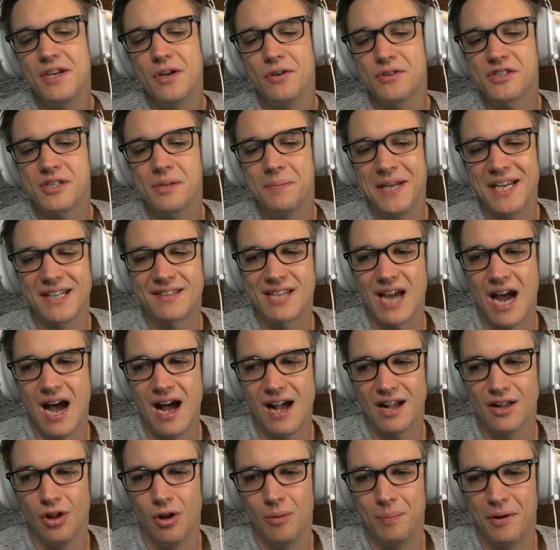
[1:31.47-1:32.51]
used to be a
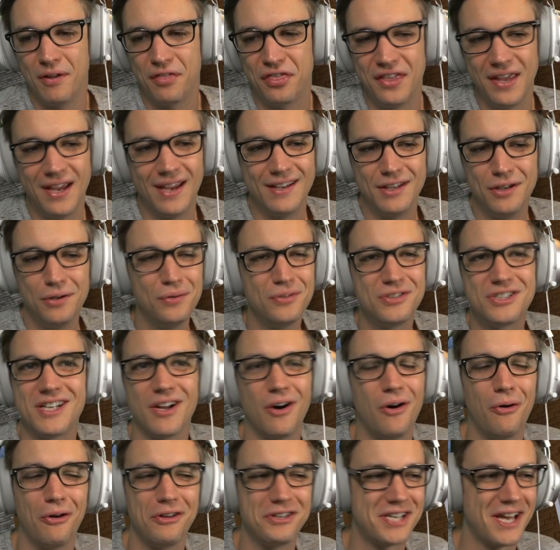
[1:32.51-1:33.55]
toggleable thing. You used to
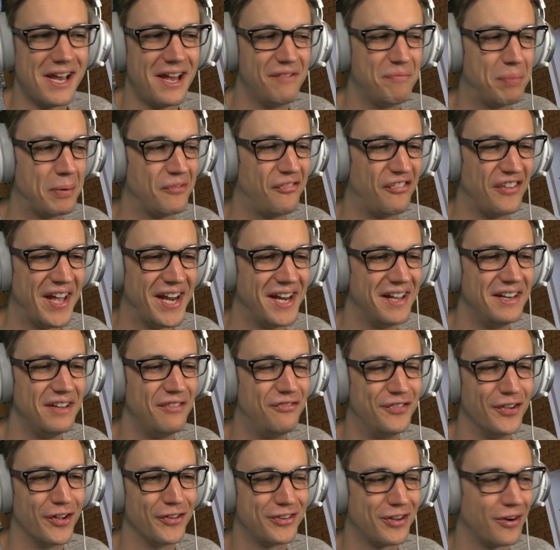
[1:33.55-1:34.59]
always had profanity
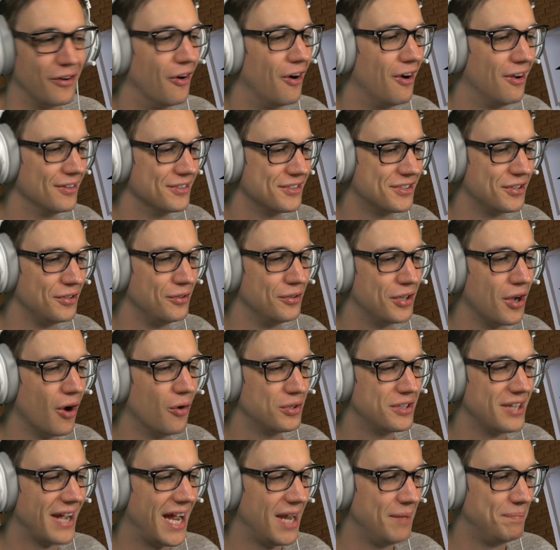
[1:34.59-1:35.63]
filter on, so you'd go
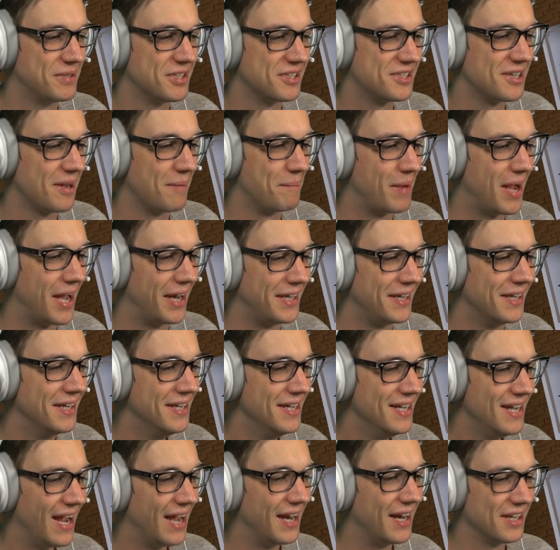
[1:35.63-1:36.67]
type to somebody
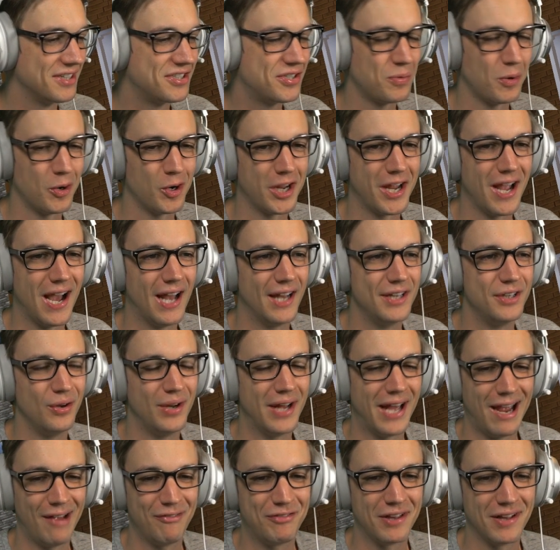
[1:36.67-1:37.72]
and I swear to God, you'd
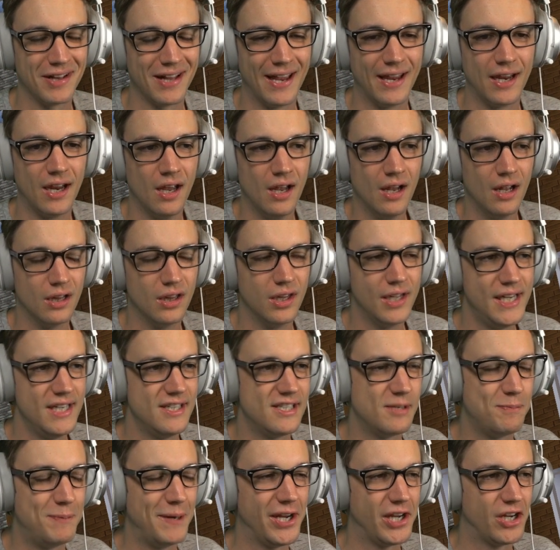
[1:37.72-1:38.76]
have to like lead
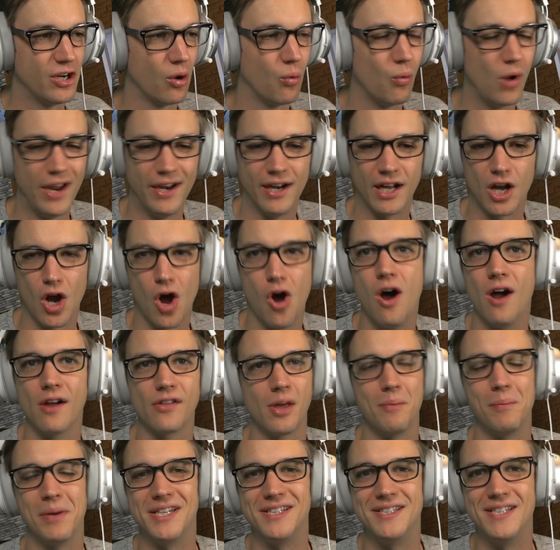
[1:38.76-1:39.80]
speak your way to calling
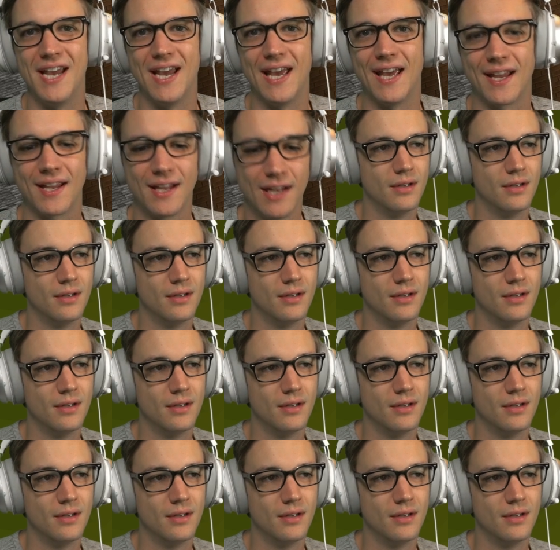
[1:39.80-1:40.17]
them a dick.